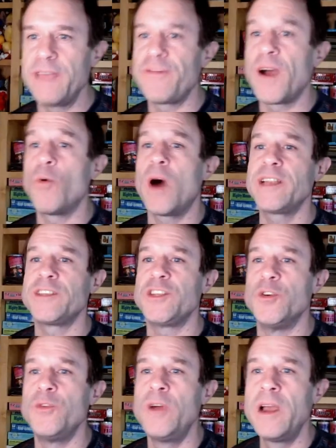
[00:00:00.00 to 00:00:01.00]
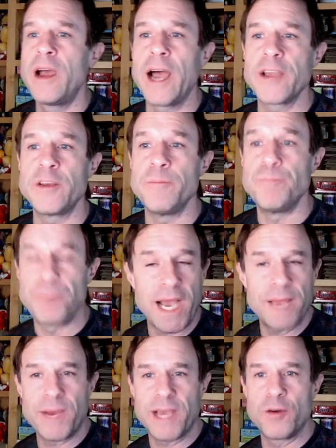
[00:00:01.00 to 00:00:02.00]
If I wanted to, I could
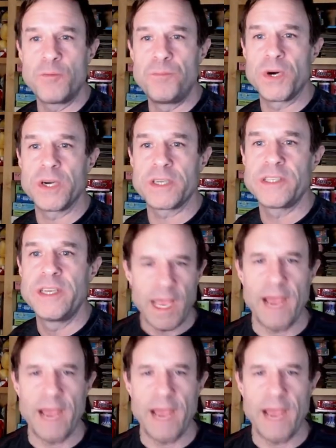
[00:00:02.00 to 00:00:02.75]
buy my own books,